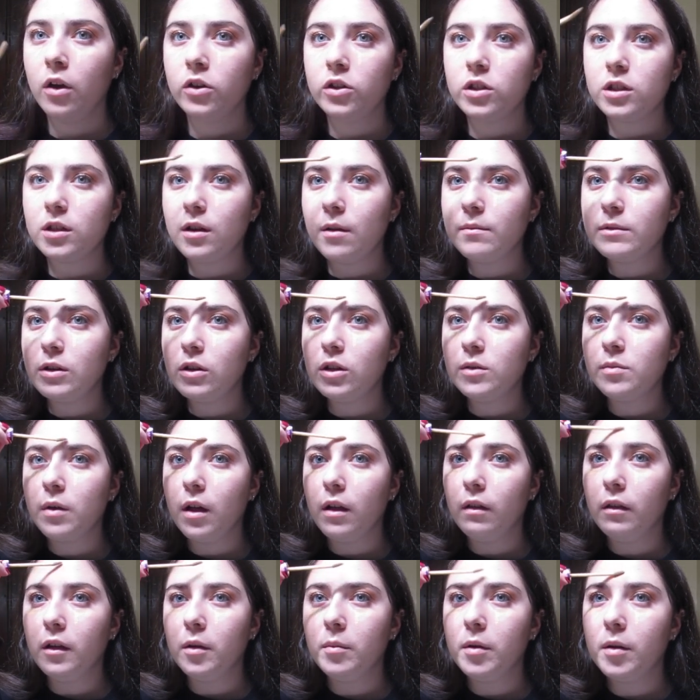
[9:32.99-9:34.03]
Sometimes I'll just
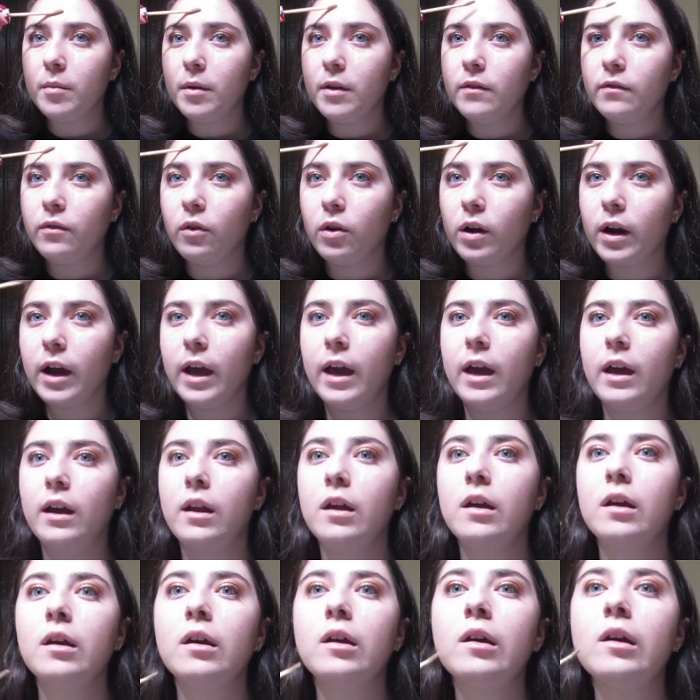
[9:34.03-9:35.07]
put a little bit on my forehead,